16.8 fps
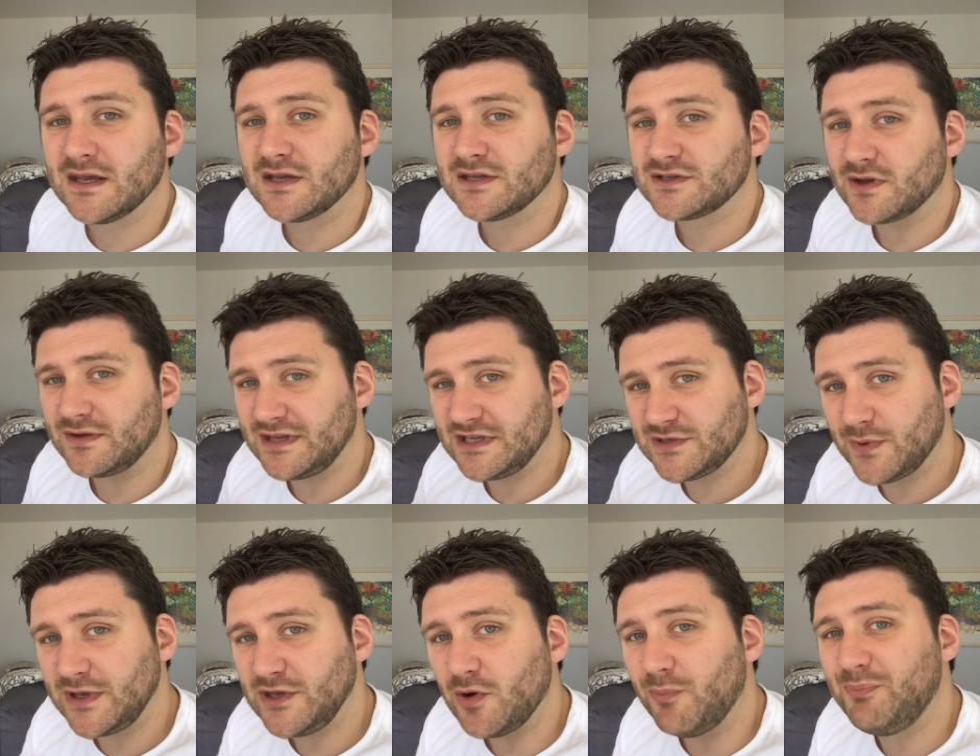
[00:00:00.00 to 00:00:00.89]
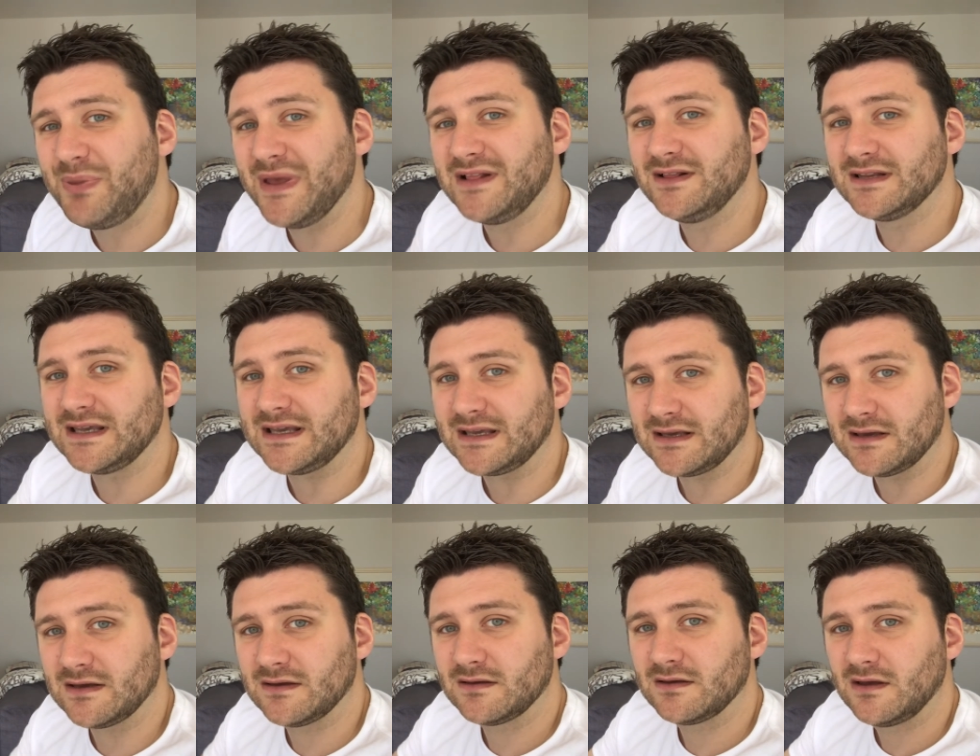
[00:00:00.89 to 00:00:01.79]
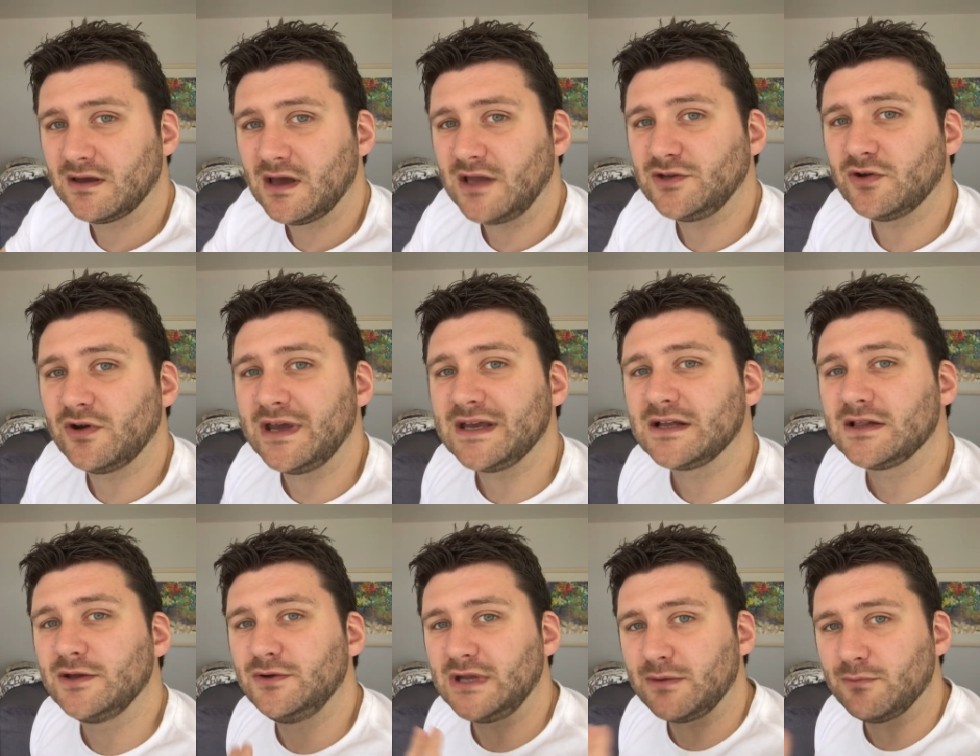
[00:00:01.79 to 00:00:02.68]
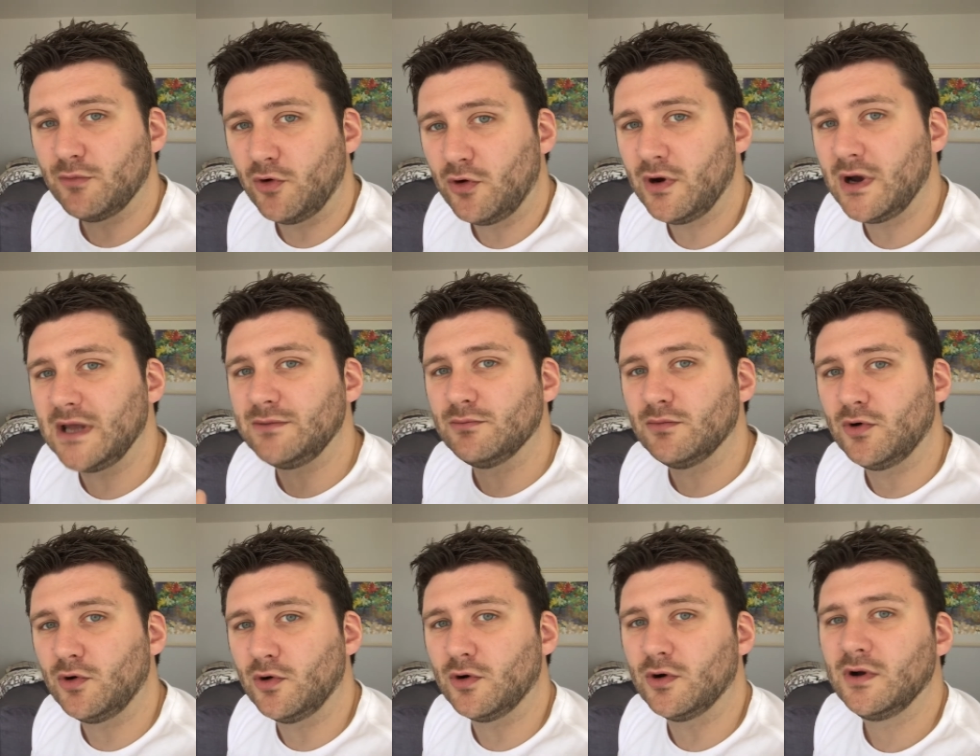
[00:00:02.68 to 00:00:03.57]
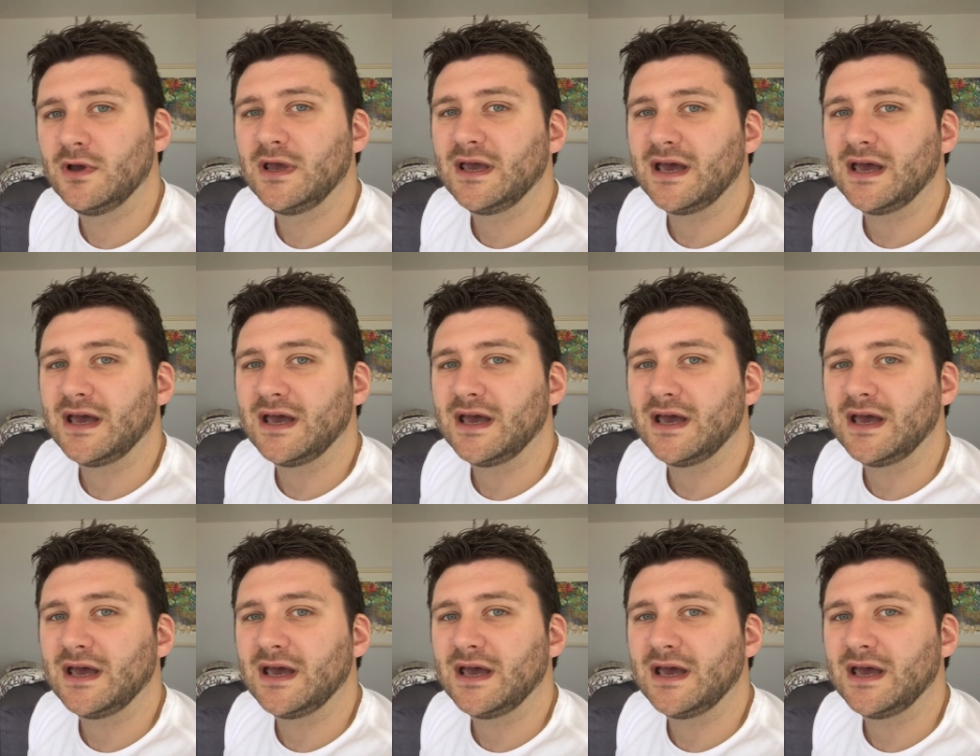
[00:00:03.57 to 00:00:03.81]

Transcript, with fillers: So this way you're building and you're including more and more